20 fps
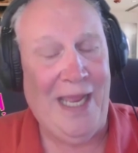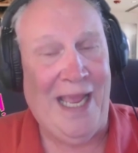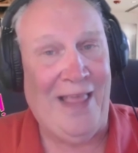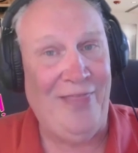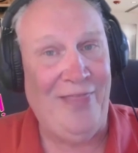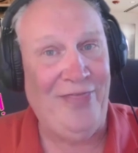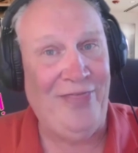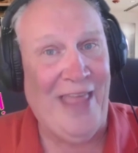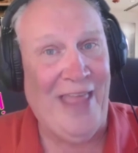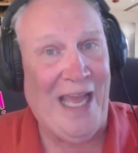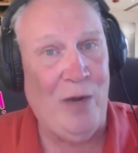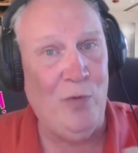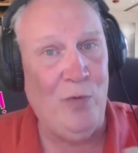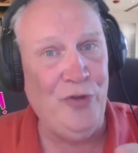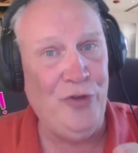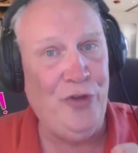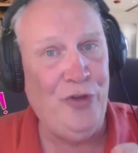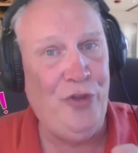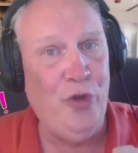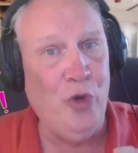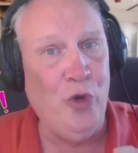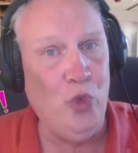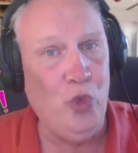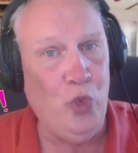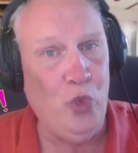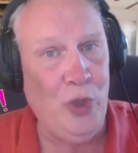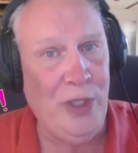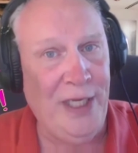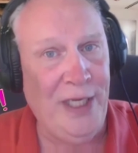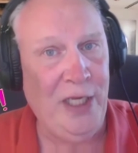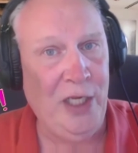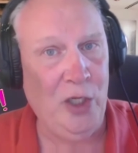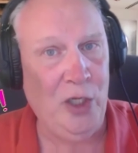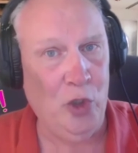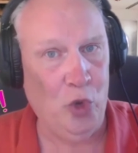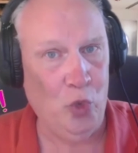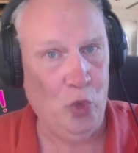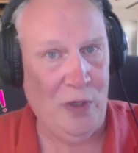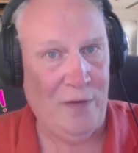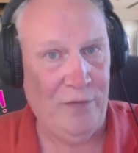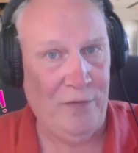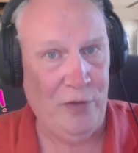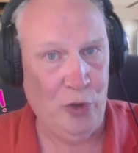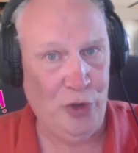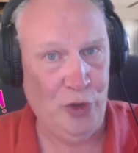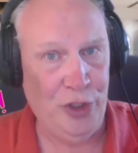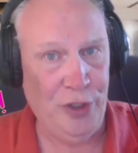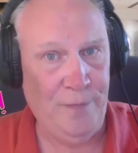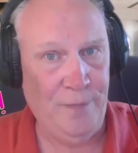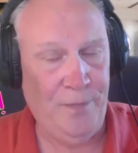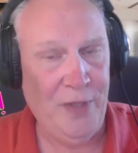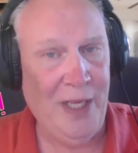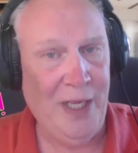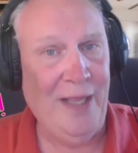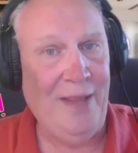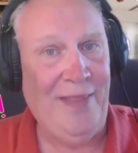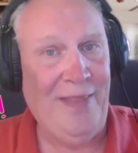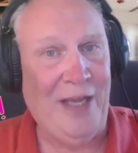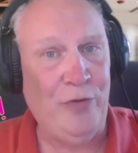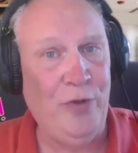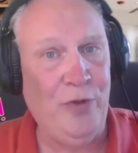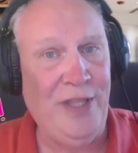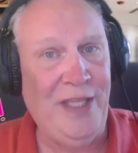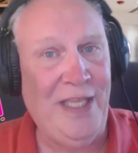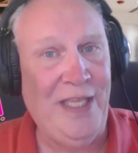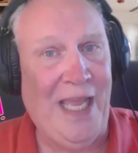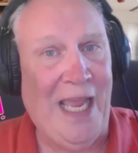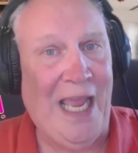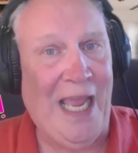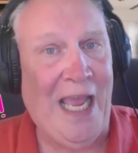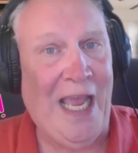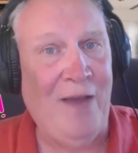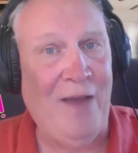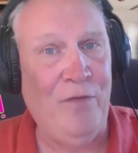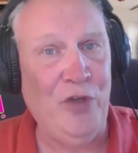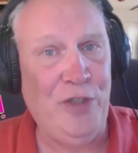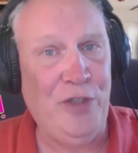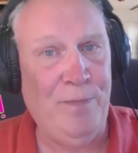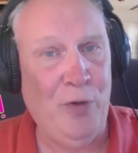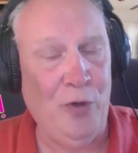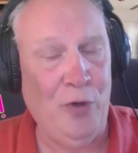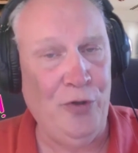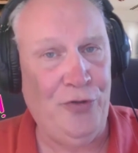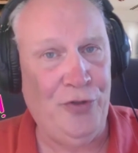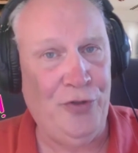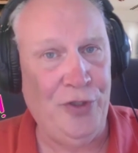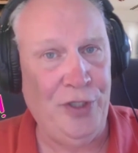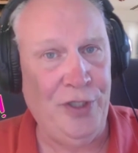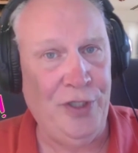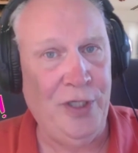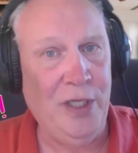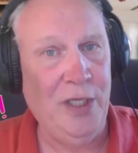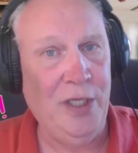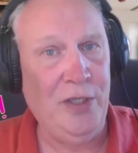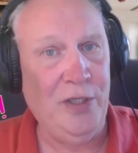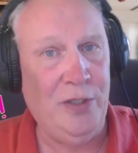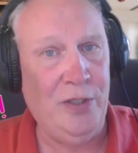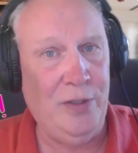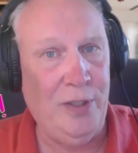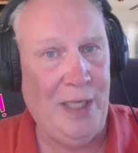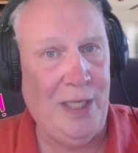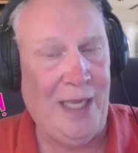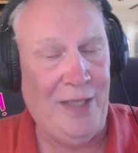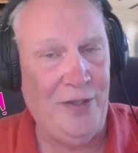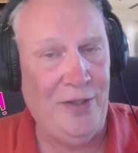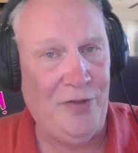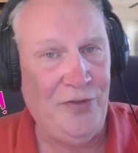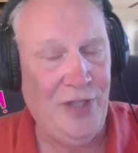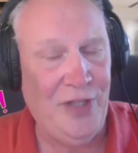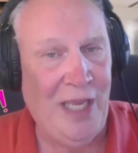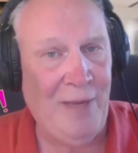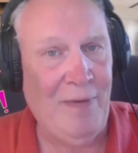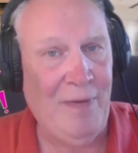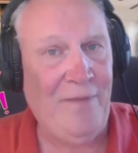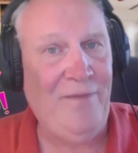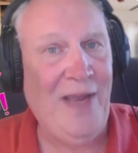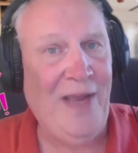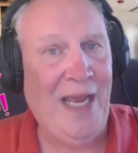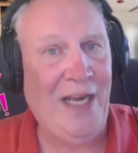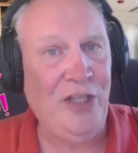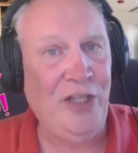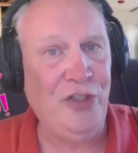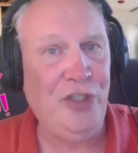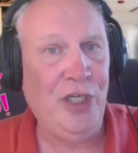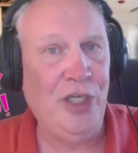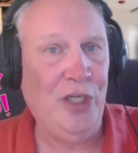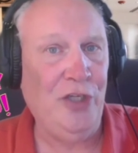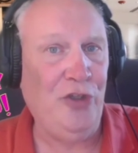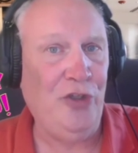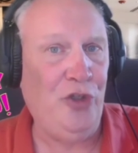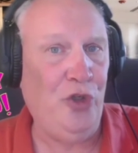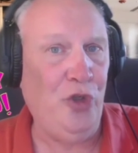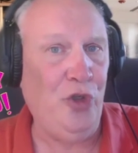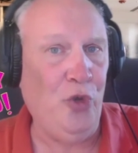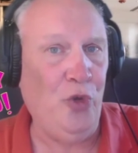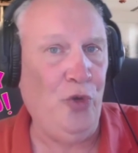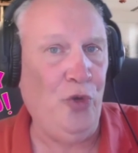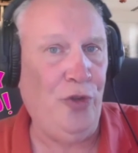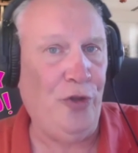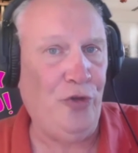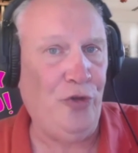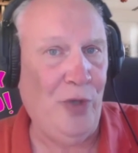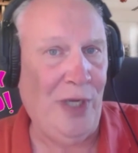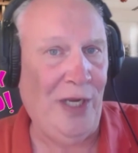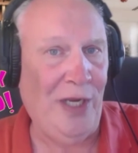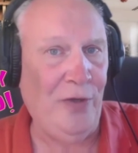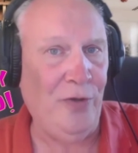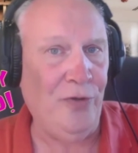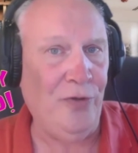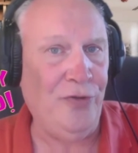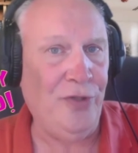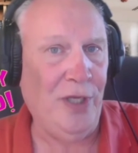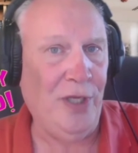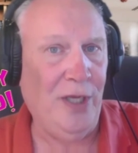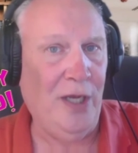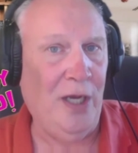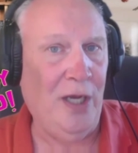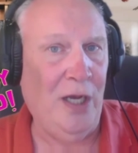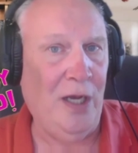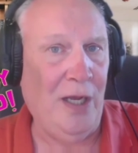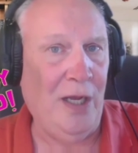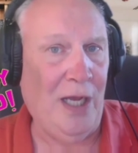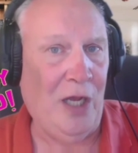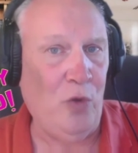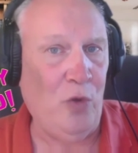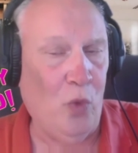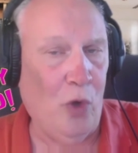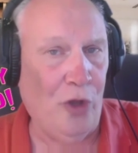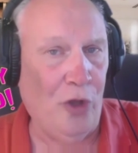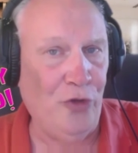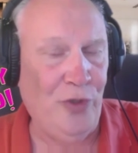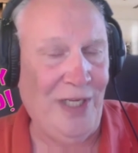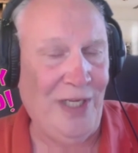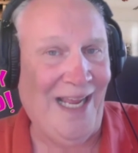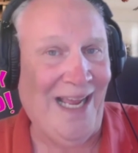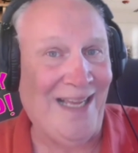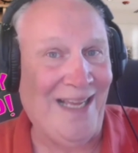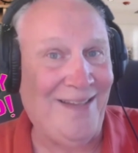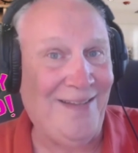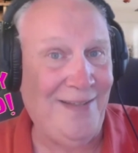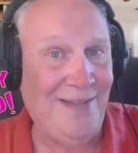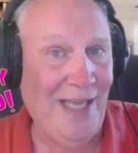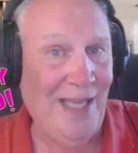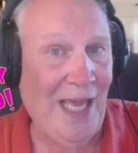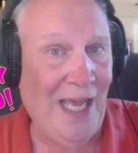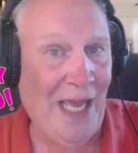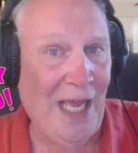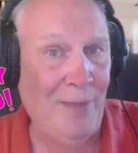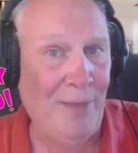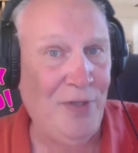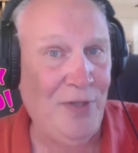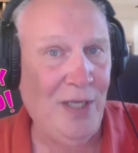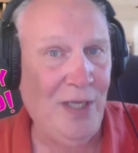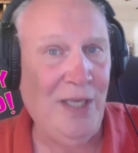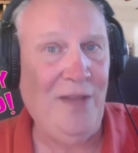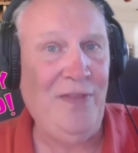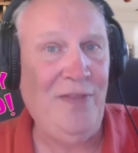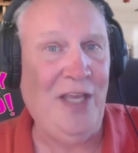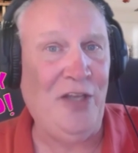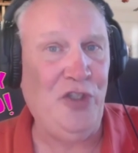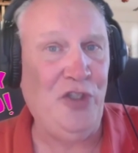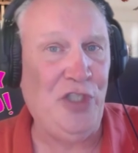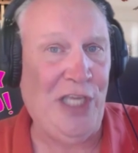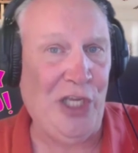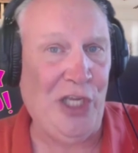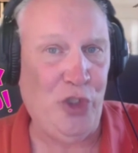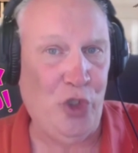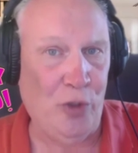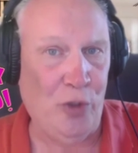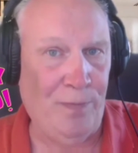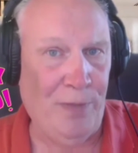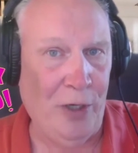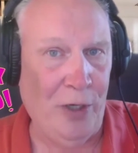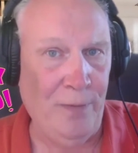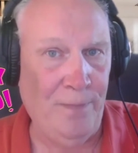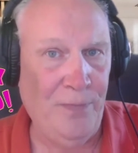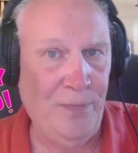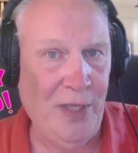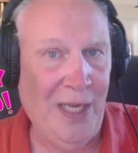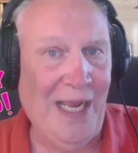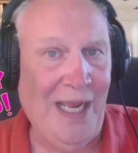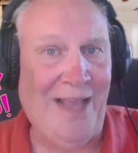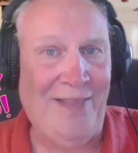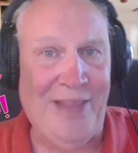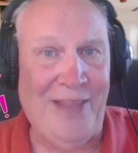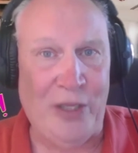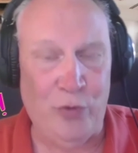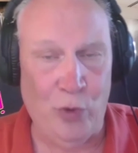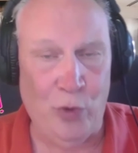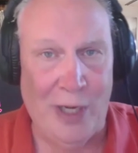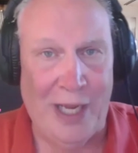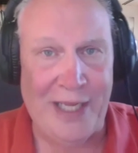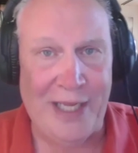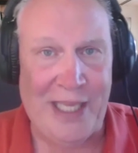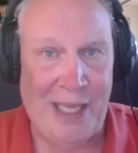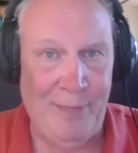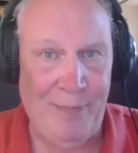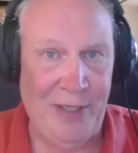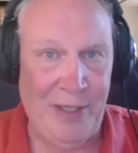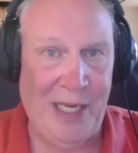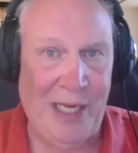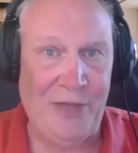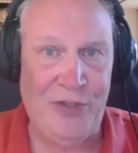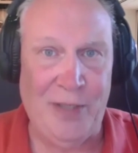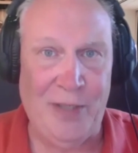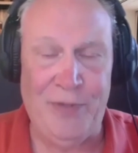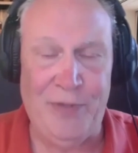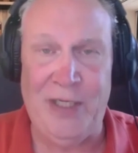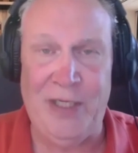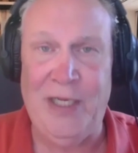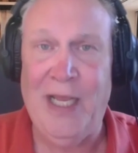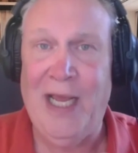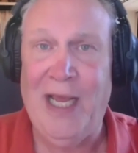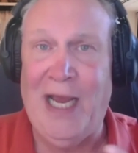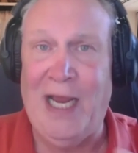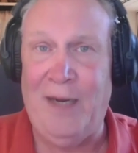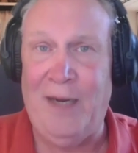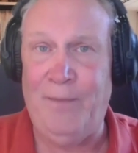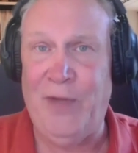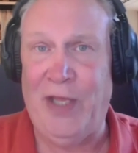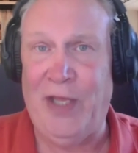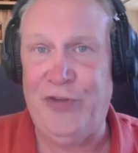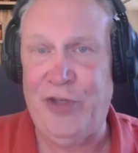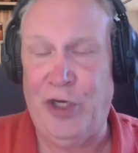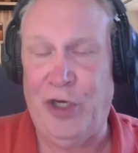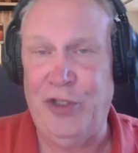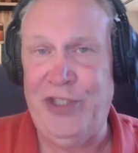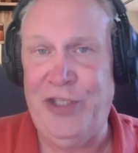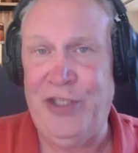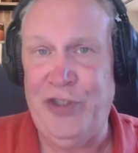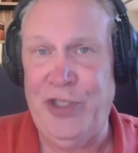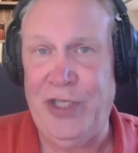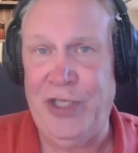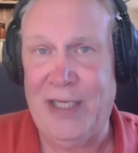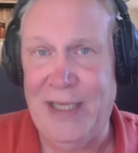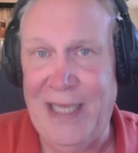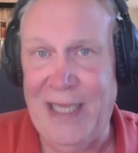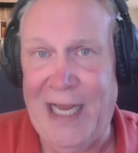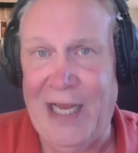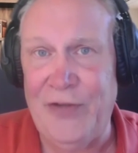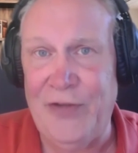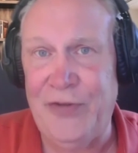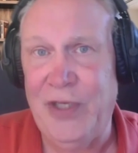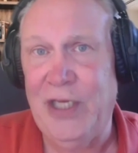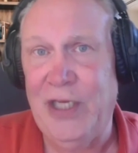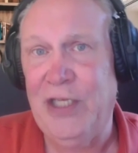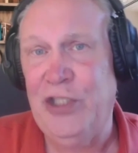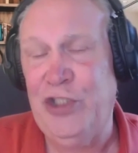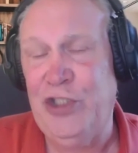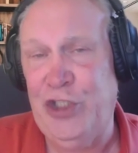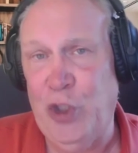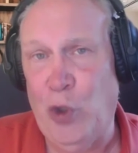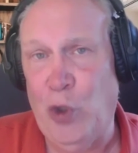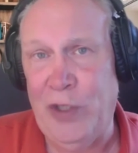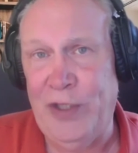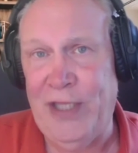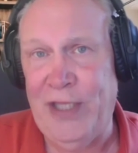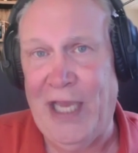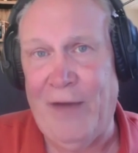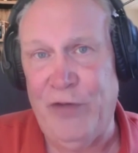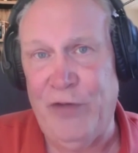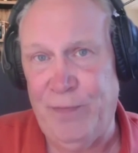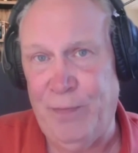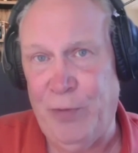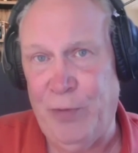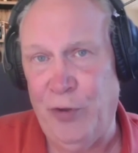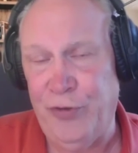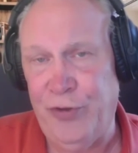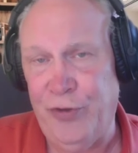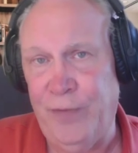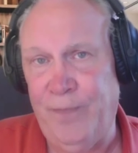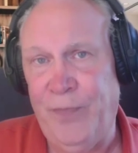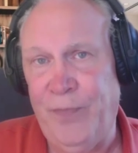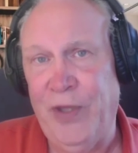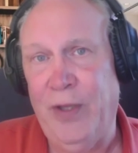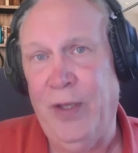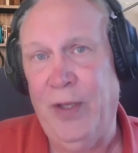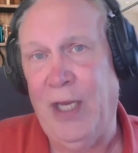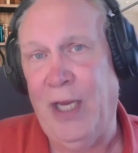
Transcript: And that was the real revolution. That's when the average person had the same advantage to the traders on Wall Street, except the educational part. And that's where I came in. I stepped in, I started teaching a class showing the average person